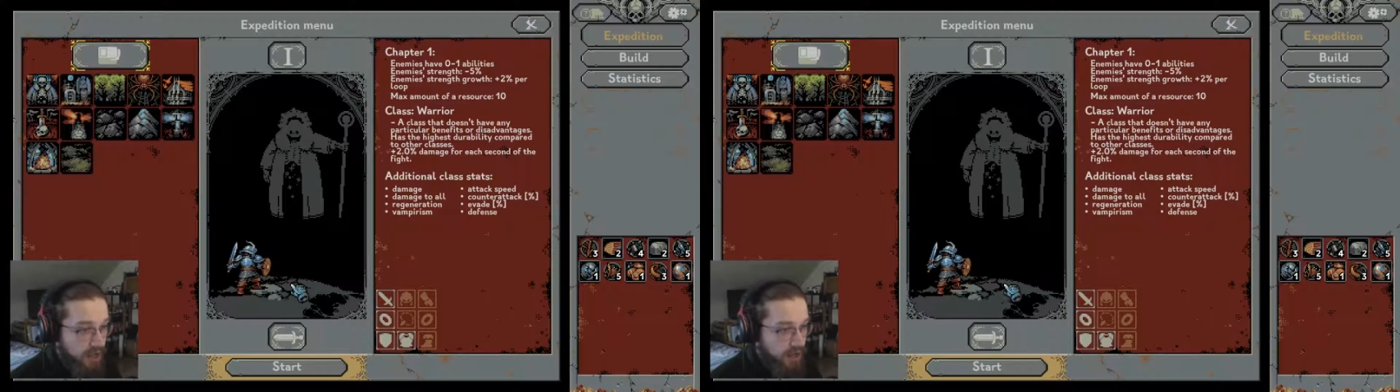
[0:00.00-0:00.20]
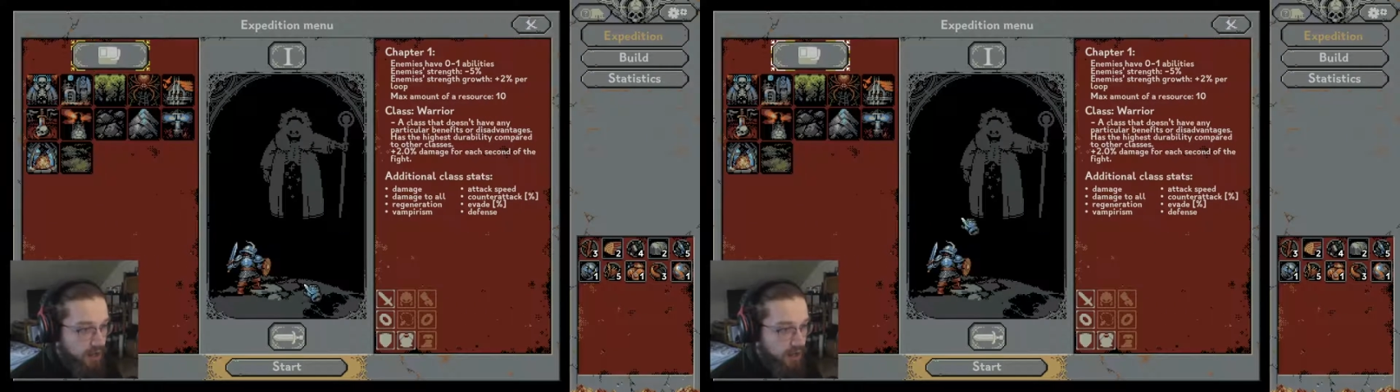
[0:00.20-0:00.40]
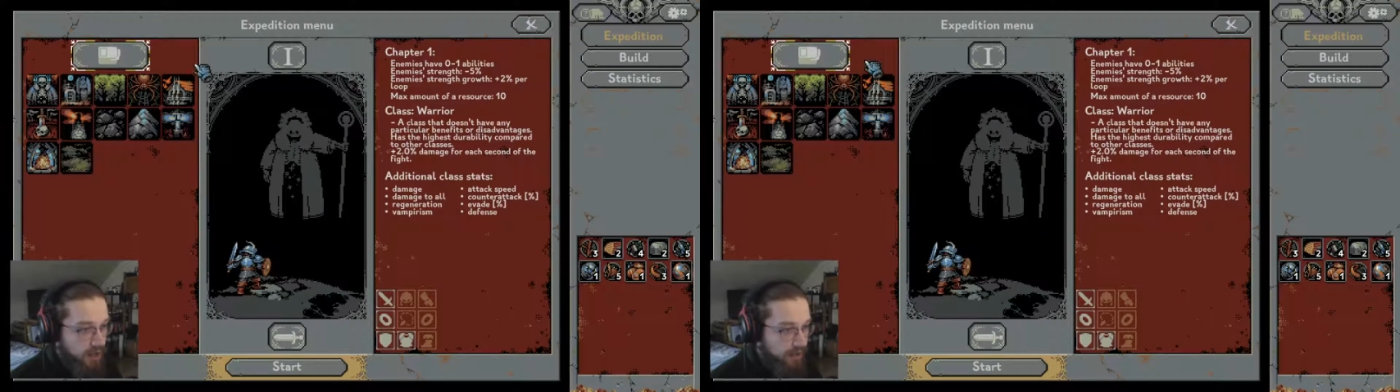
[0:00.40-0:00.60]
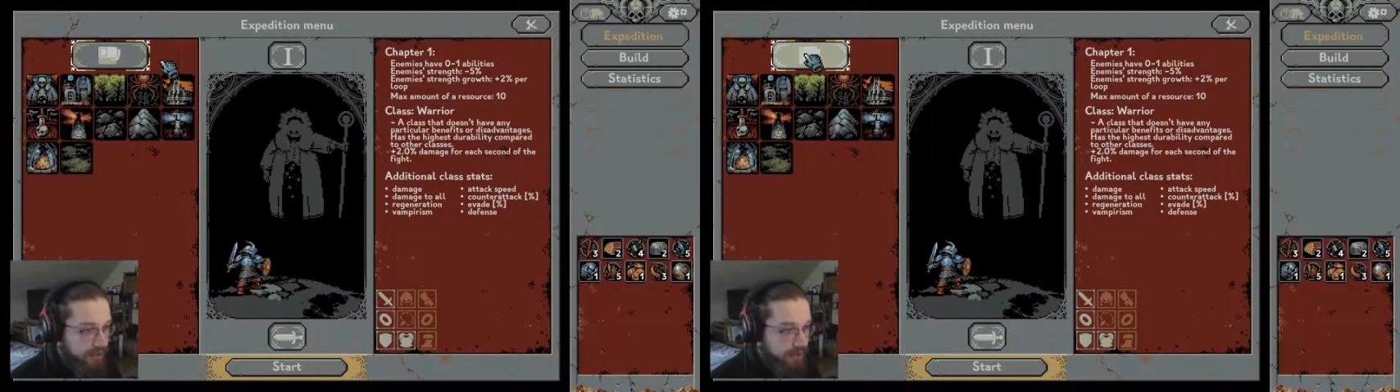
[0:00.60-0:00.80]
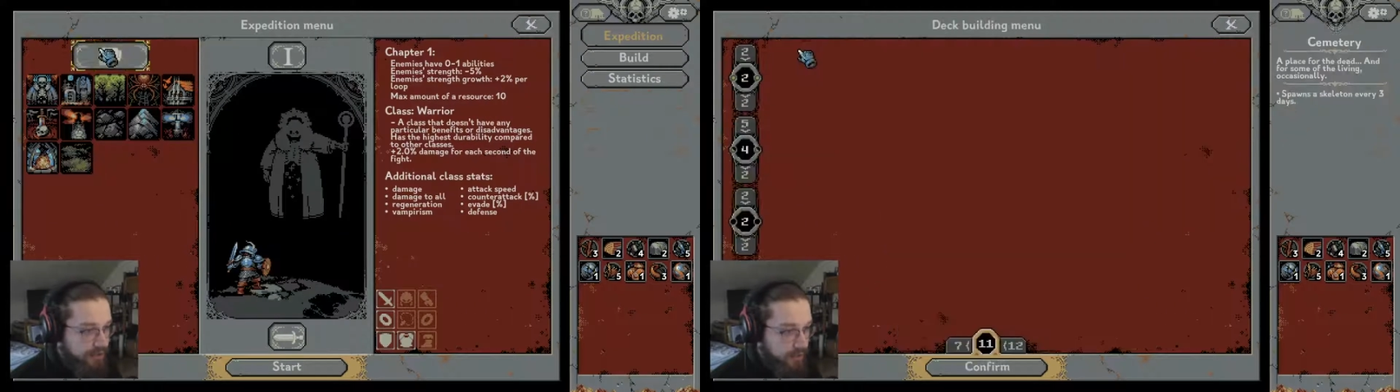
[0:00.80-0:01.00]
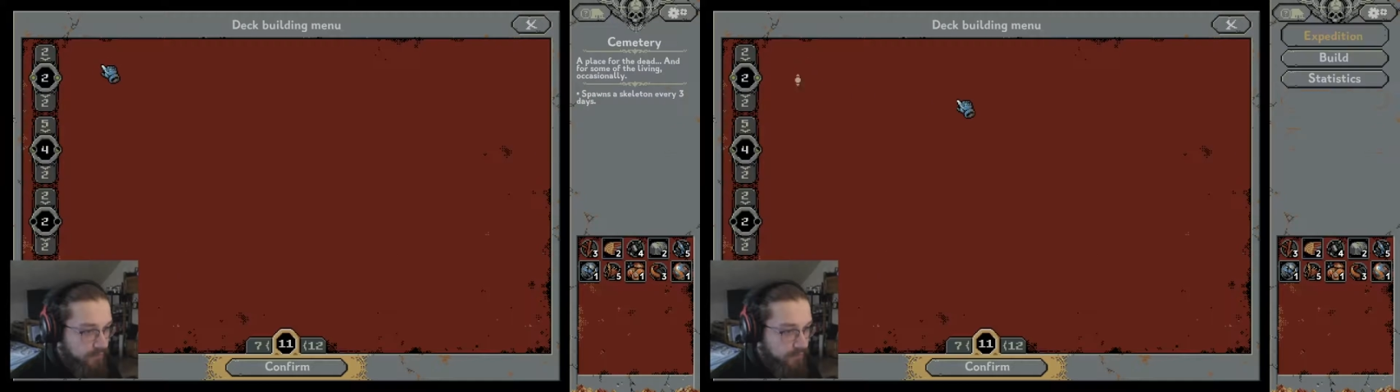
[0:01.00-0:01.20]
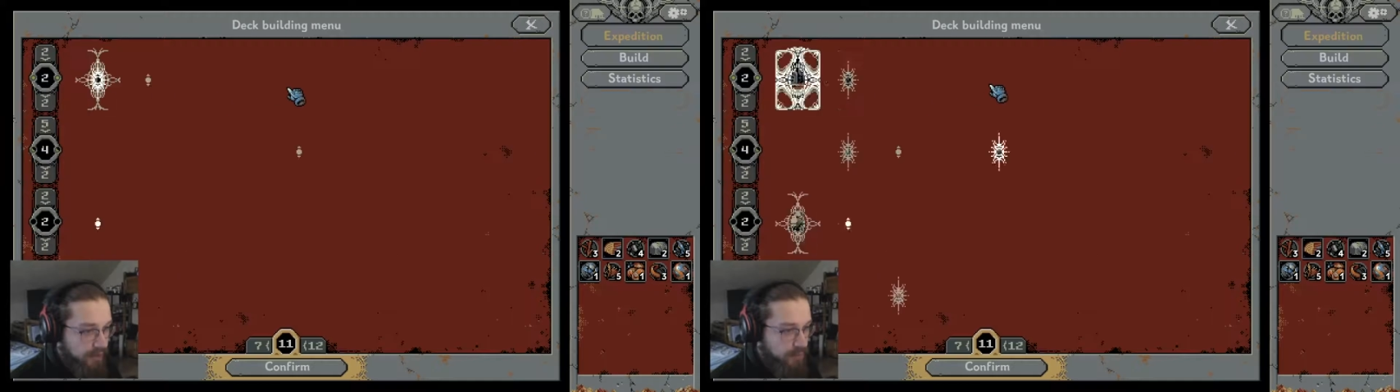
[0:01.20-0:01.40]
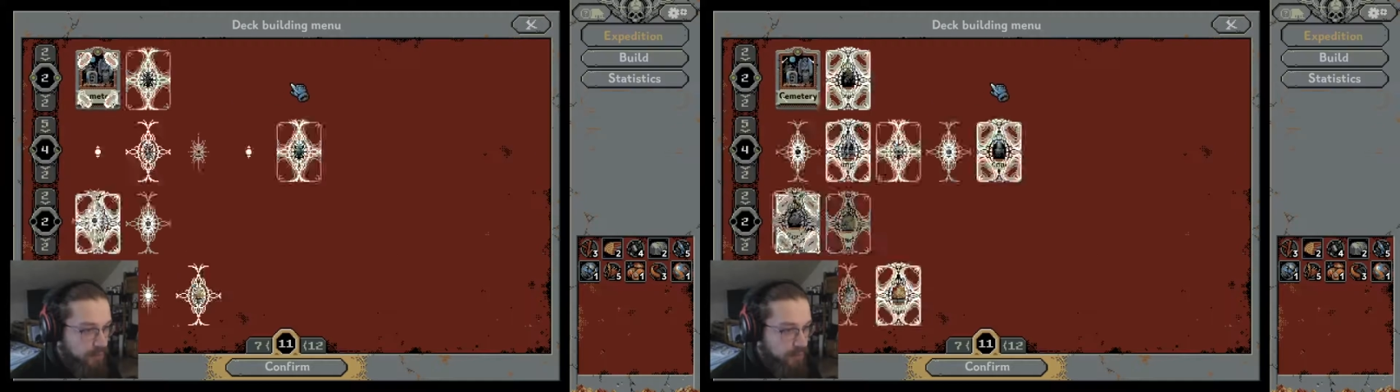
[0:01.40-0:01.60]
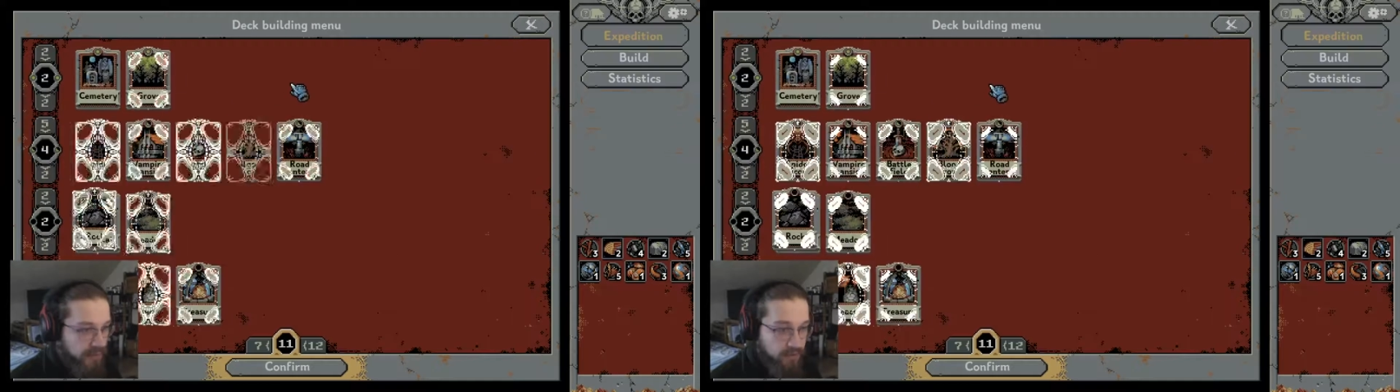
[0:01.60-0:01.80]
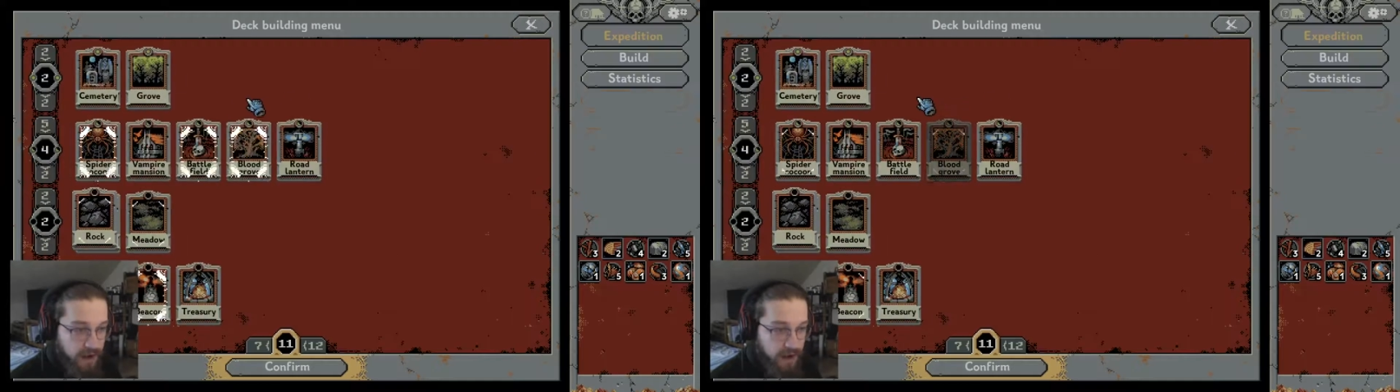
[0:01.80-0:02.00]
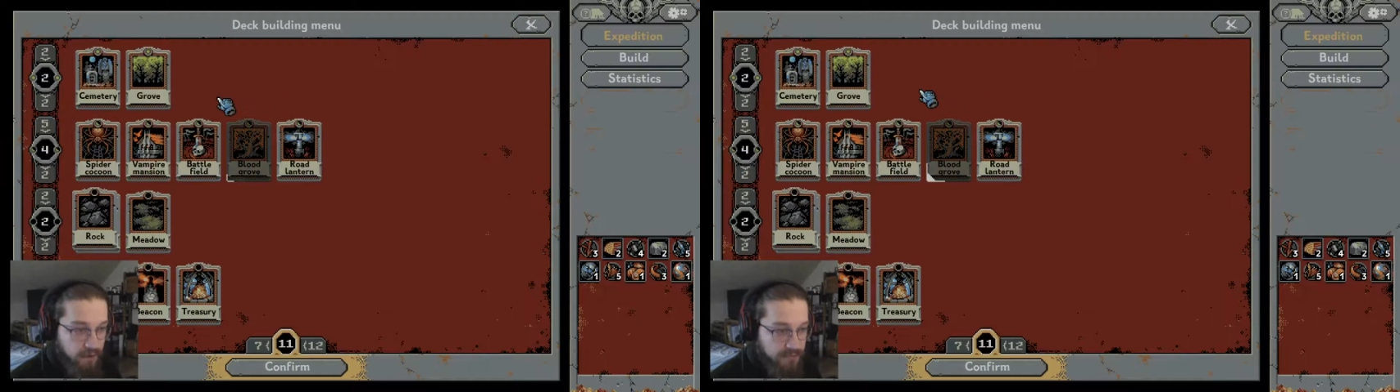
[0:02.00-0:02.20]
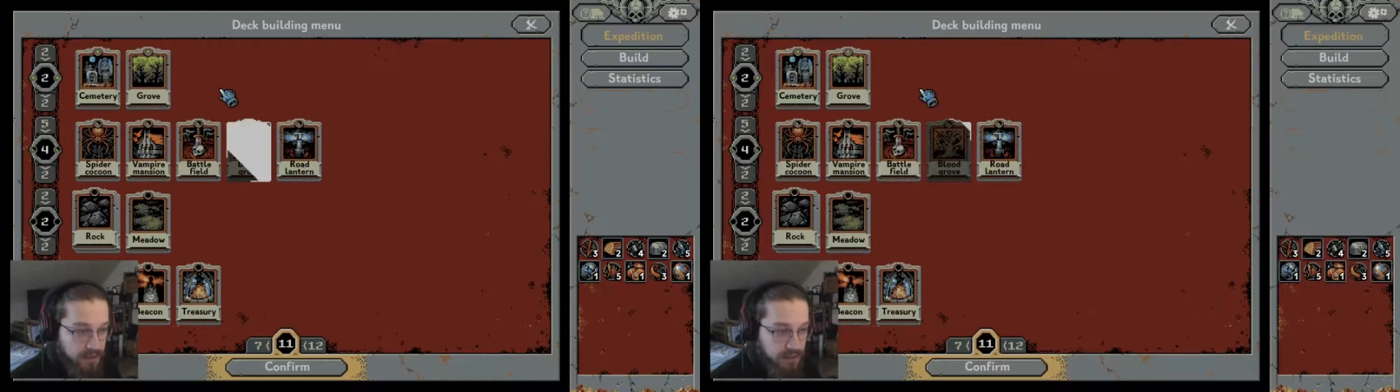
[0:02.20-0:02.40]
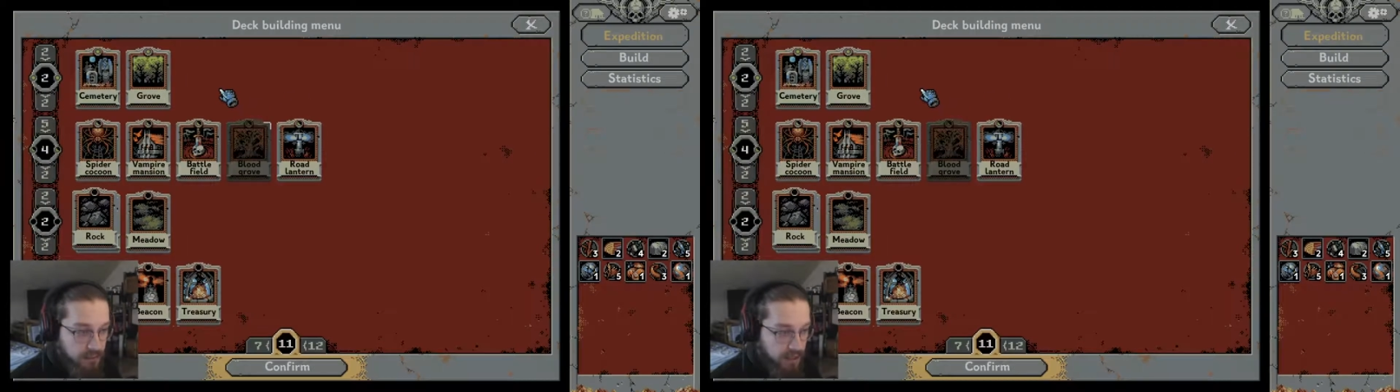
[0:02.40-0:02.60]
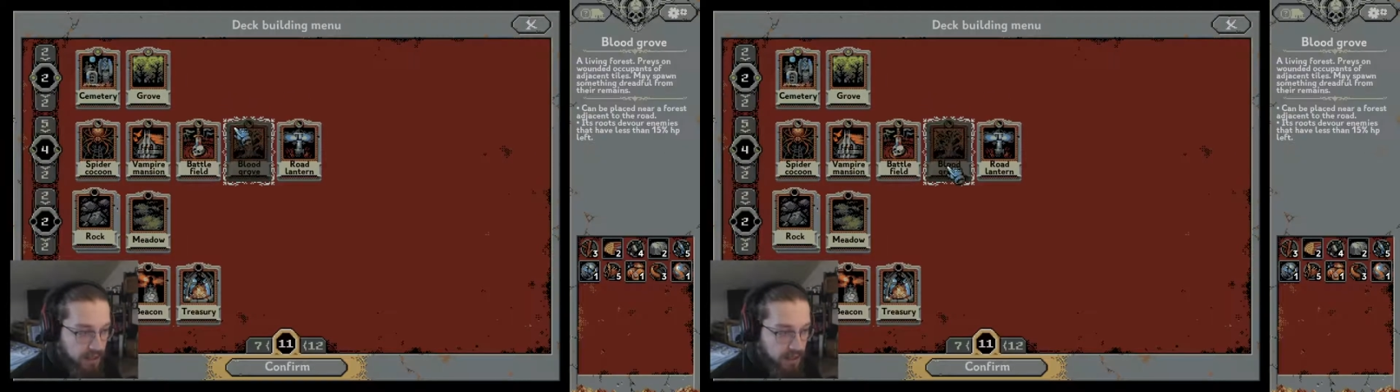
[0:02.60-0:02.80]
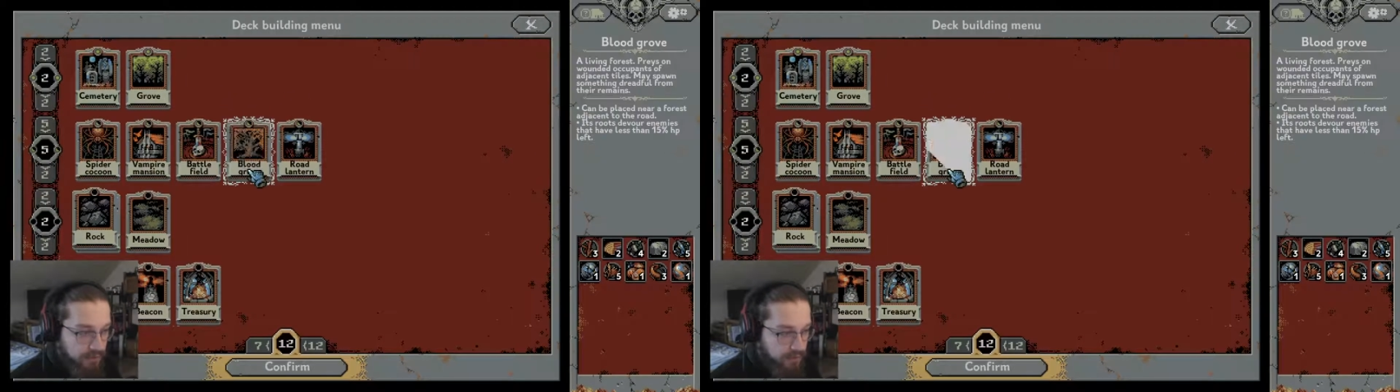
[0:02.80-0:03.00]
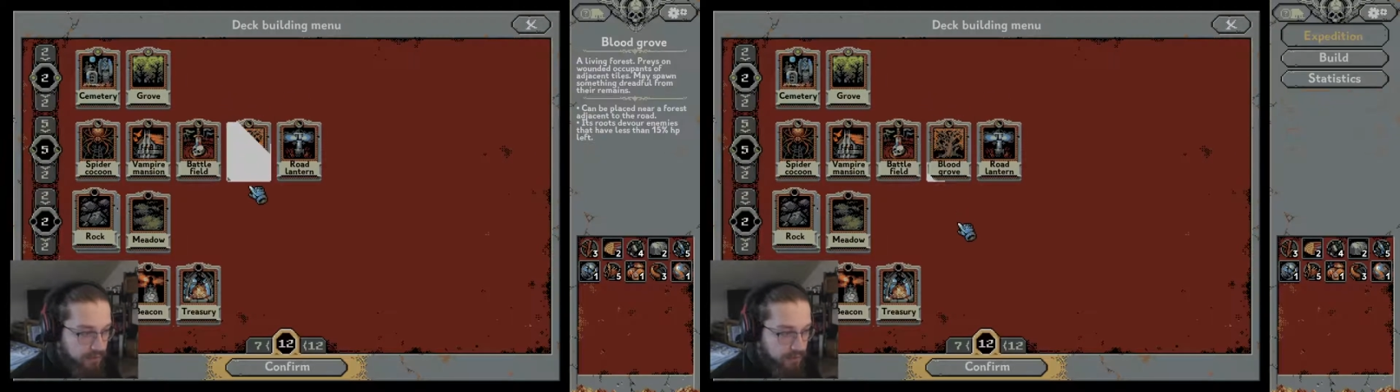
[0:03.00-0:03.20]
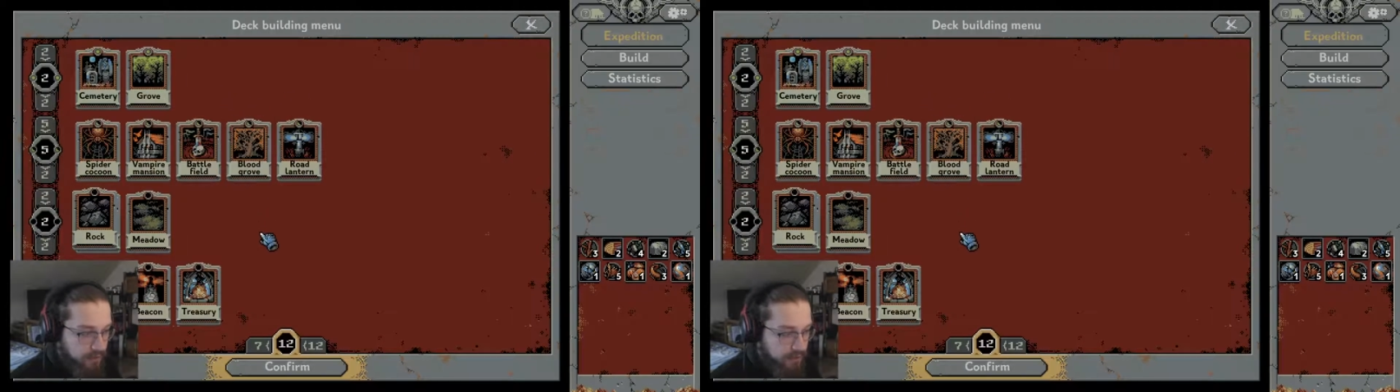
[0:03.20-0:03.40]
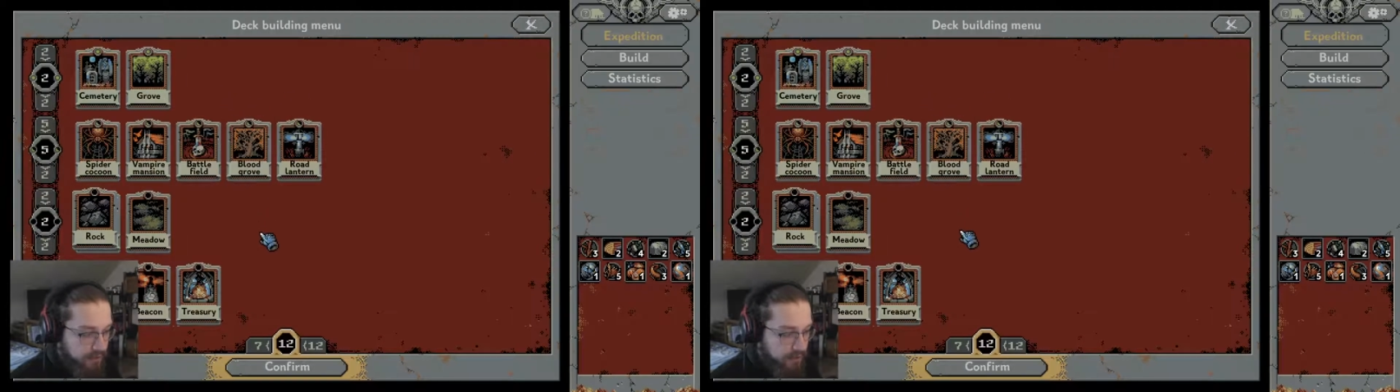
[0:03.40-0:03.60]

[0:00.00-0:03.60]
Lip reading: on a new adventure, but we have the blood groove card now,